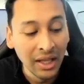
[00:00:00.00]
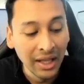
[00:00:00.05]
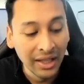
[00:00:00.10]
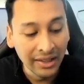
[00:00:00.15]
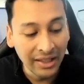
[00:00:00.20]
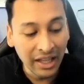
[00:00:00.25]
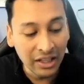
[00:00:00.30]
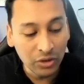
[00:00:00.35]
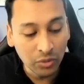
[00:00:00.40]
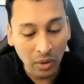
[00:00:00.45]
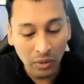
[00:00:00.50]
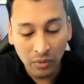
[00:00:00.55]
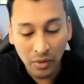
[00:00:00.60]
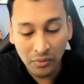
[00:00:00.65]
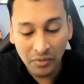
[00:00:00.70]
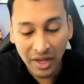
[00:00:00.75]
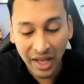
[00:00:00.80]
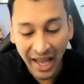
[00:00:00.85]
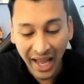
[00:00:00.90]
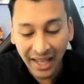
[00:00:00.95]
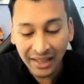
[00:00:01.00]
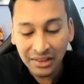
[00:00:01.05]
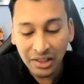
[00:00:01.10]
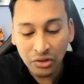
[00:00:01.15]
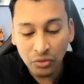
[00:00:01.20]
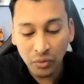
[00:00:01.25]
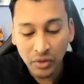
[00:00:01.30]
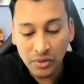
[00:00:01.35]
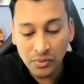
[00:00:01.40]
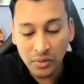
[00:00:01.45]
That's why when we had this
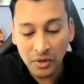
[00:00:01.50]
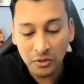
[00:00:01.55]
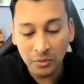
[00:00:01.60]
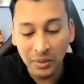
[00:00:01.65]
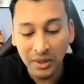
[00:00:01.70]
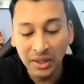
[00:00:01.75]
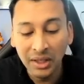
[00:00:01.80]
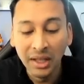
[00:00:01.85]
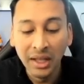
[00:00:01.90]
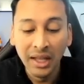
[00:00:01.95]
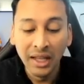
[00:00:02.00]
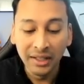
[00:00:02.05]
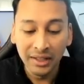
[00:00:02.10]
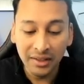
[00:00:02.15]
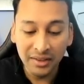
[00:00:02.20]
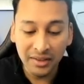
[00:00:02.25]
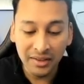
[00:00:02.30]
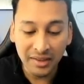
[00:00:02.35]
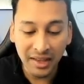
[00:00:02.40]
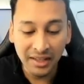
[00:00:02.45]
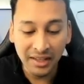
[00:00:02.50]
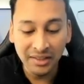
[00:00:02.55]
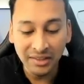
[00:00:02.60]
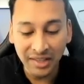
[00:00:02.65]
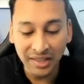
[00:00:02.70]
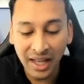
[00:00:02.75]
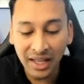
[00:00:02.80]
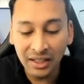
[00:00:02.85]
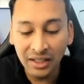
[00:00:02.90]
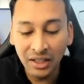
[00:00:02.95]
retracement, this is
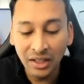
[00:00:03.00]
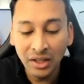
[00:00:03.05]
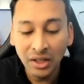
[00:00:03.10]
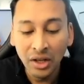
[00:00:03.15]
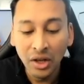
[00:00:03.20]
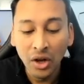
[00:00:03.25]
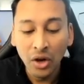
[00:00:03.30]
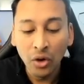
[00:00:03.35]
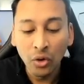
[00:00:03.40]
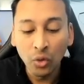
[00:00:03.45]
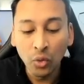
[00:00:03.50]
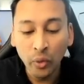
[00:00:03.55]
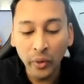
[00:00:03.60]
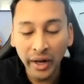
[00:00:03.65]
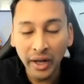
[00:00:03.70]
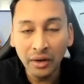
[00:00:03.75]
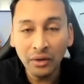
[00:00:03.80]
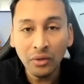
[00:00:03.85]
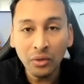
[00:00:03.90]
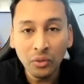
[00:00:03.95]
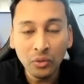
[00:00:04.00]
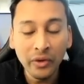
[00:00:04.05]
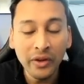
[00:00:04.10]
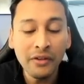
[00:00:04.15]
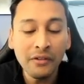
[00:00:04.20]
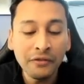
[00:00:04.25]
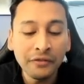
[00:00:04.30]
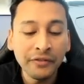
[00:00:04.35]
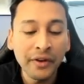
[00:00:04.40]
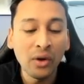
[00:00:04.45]
exactly where we
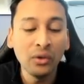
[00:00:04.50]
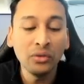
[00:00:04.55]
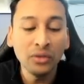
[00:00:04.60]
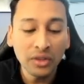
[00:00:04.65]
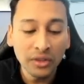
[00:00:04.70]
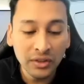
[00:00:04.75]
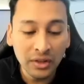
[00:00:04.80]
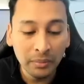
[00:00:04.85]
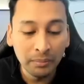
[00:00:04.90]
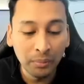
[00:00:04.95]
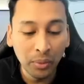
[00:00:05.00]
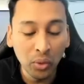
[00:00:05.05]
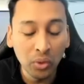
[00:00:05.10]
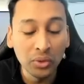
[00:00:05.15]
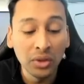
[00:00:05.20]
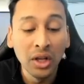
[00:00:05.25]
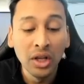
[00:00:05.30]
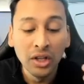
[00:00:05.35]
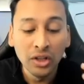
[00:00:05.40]
found support.